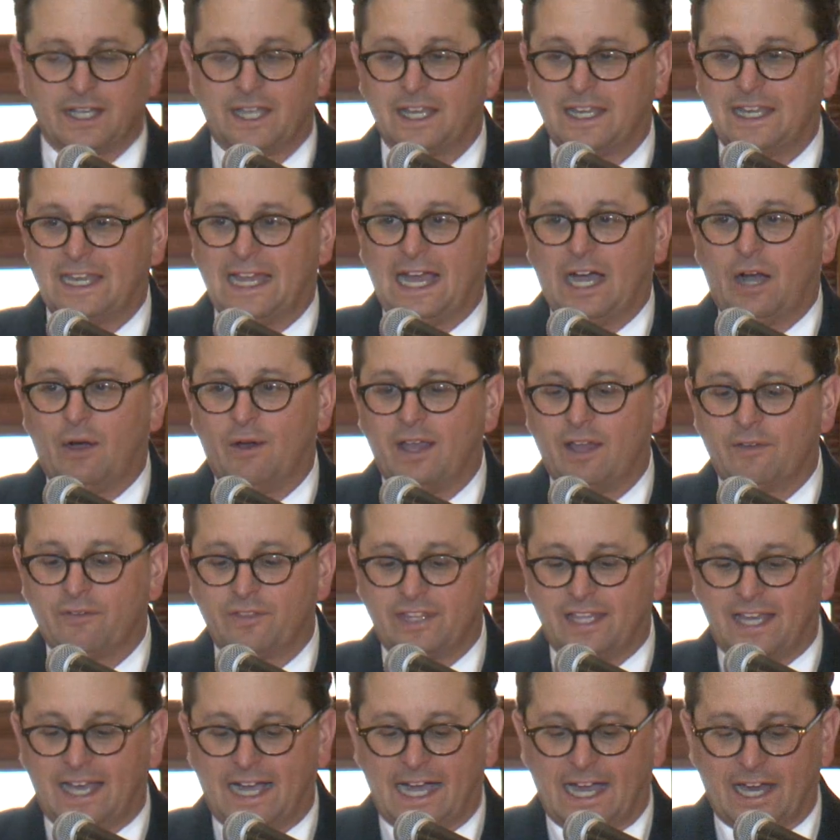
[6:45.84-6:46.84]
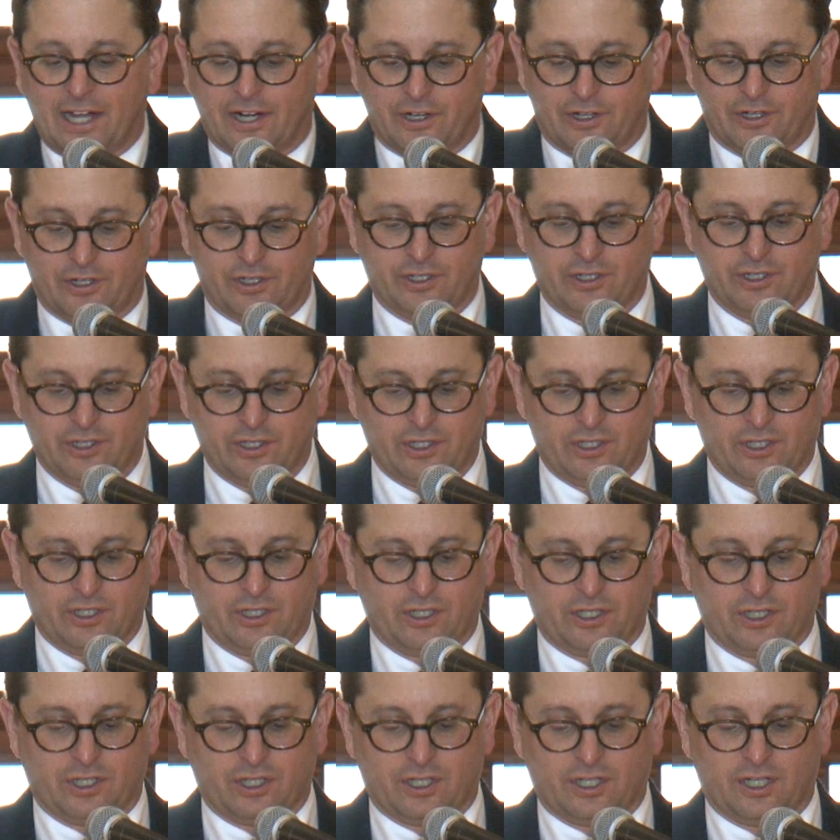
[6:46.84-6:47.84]
now have the honor
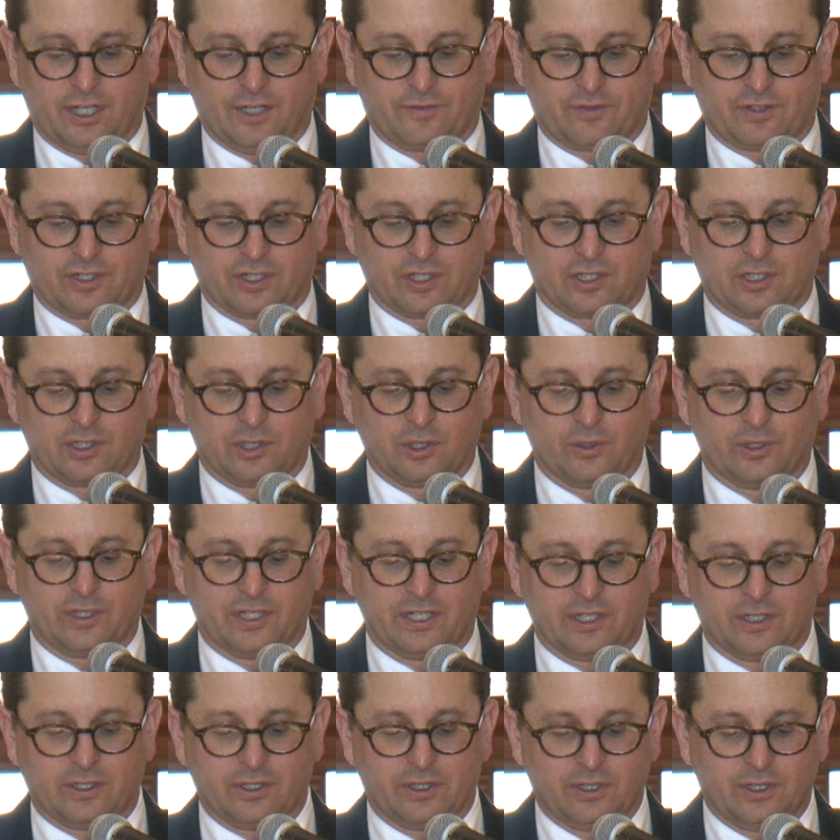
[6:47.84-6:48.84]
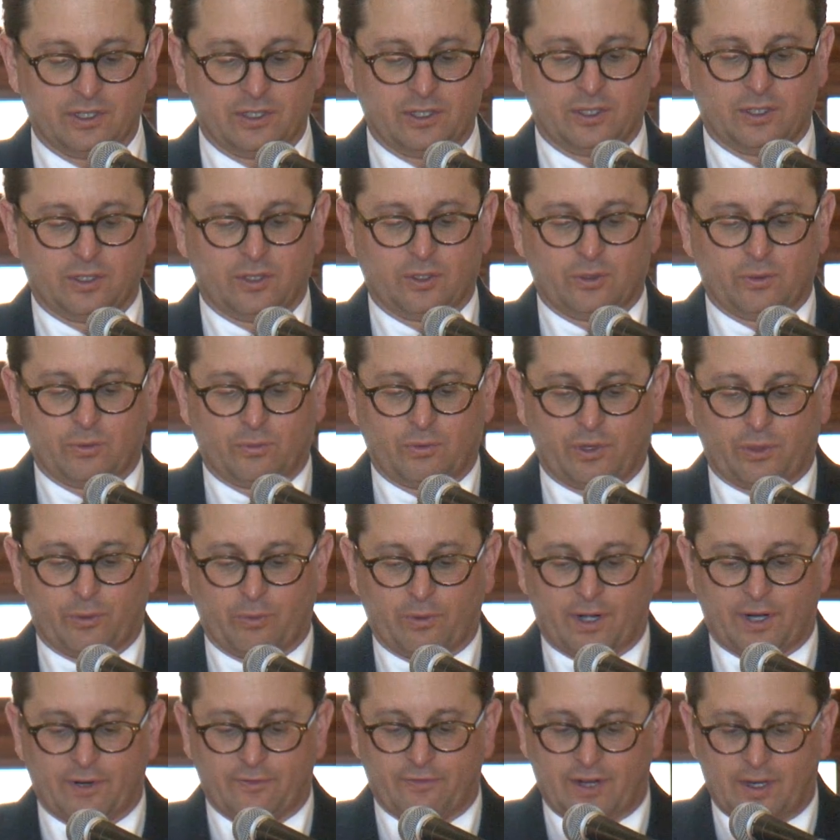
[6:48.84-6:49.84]
of concluding with
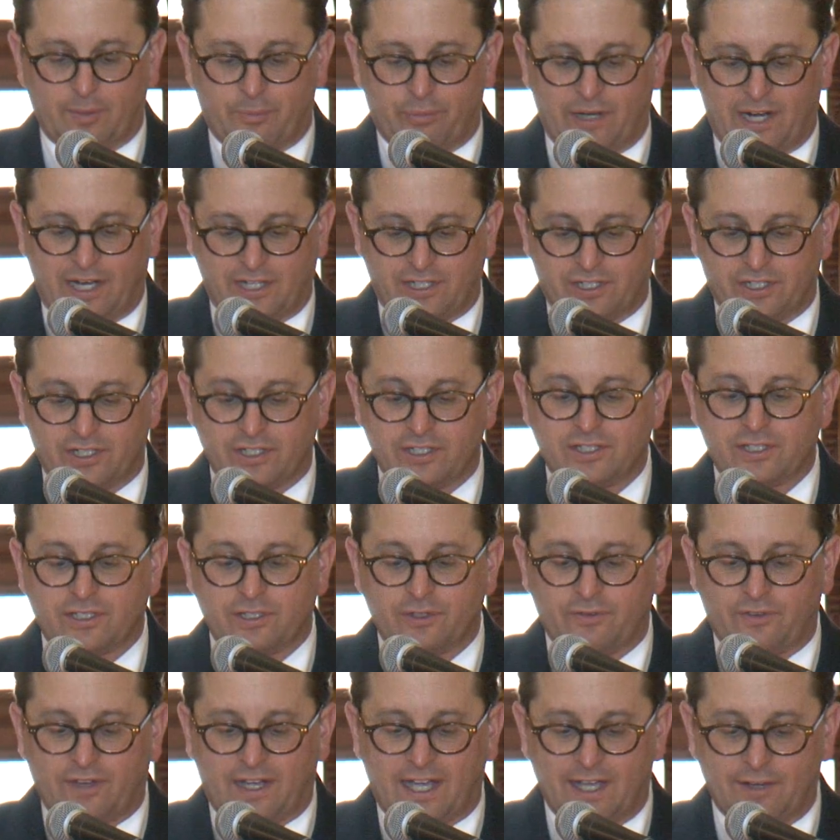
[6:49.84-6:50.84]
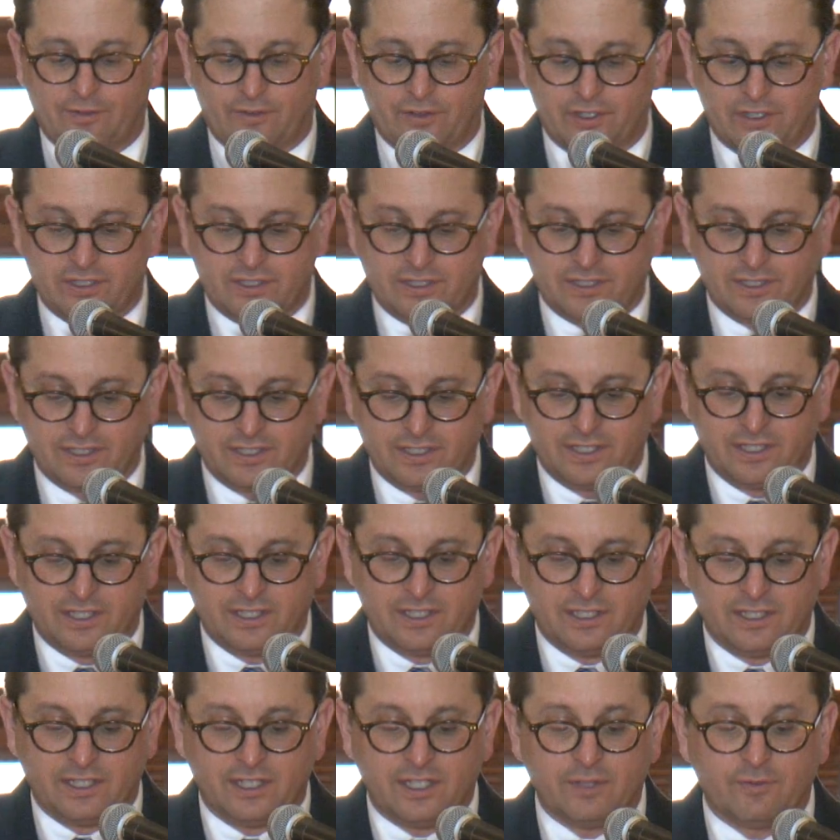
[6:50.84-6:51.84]
one of our precious survivors,
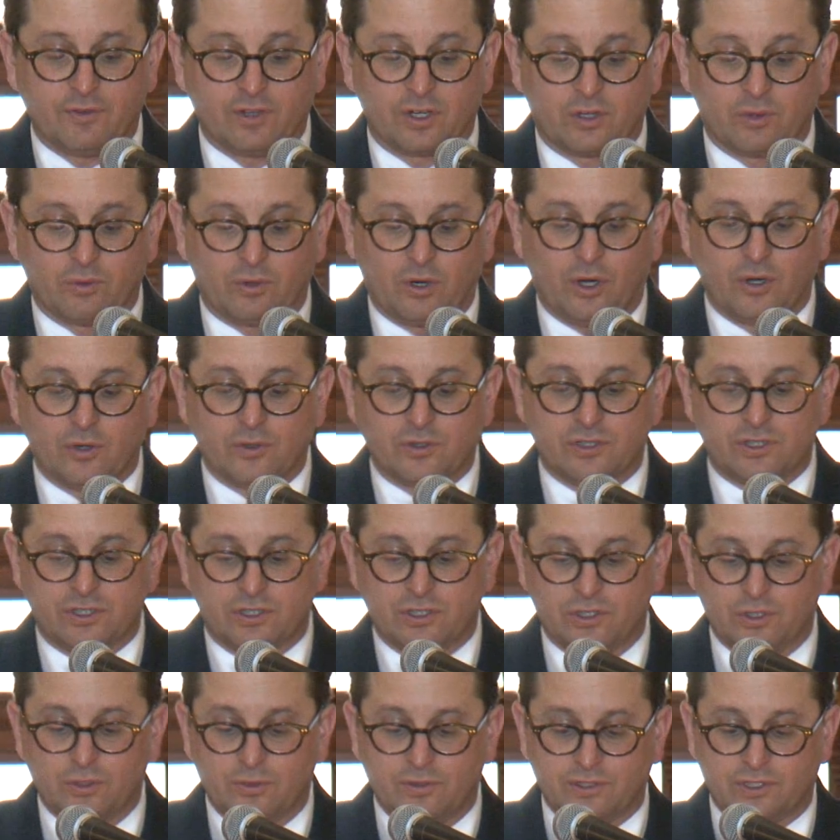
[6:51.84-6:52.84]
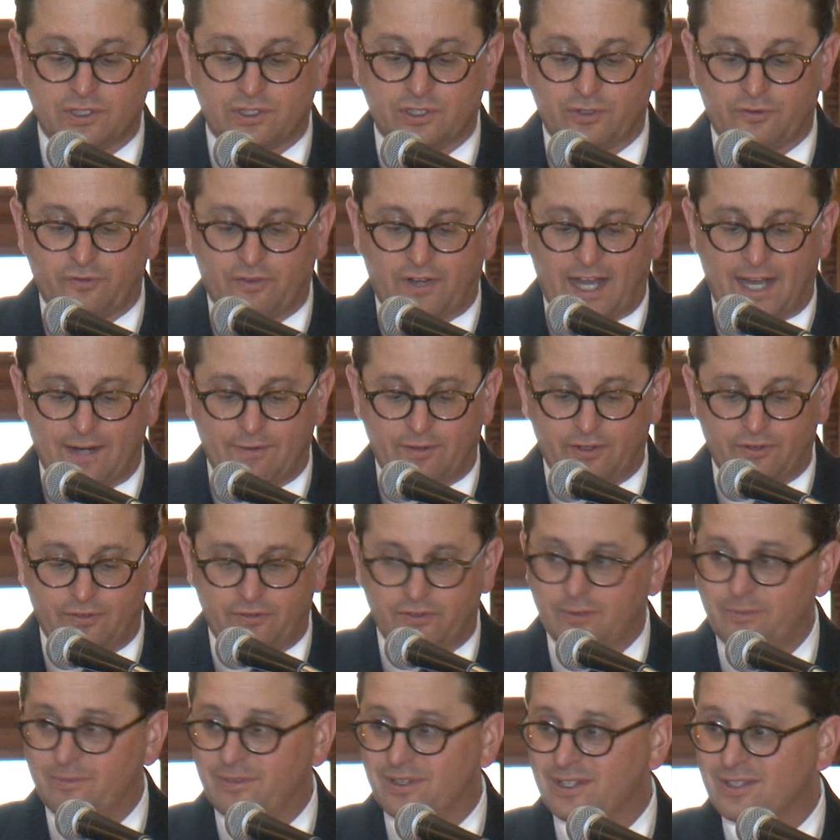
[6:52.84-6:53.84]
Eva Gross, who was a survivor
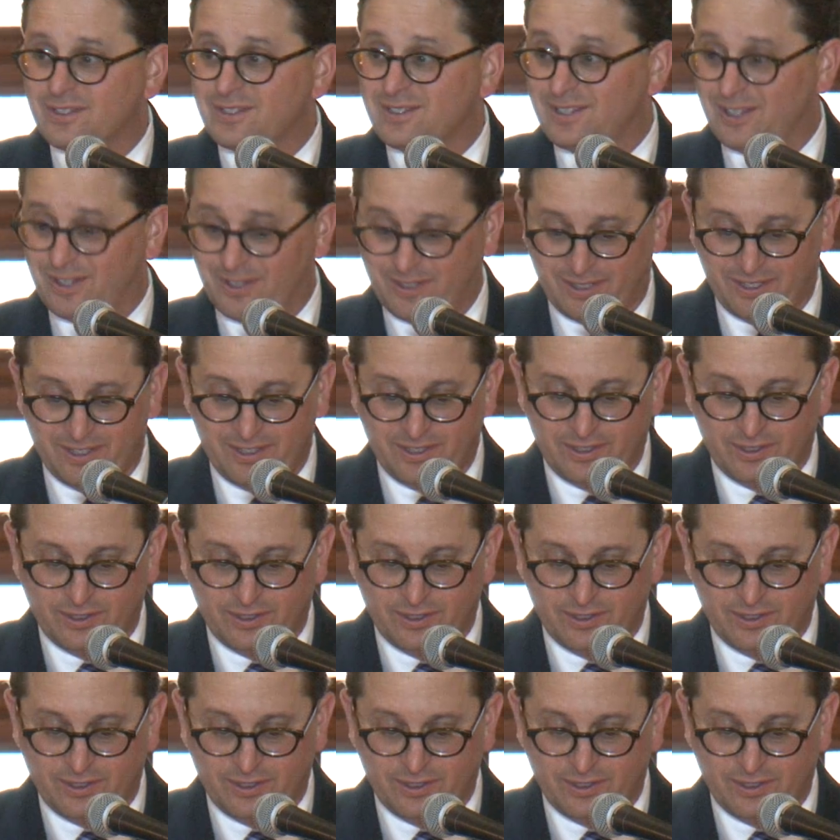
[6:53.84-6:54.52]
from Minnesota,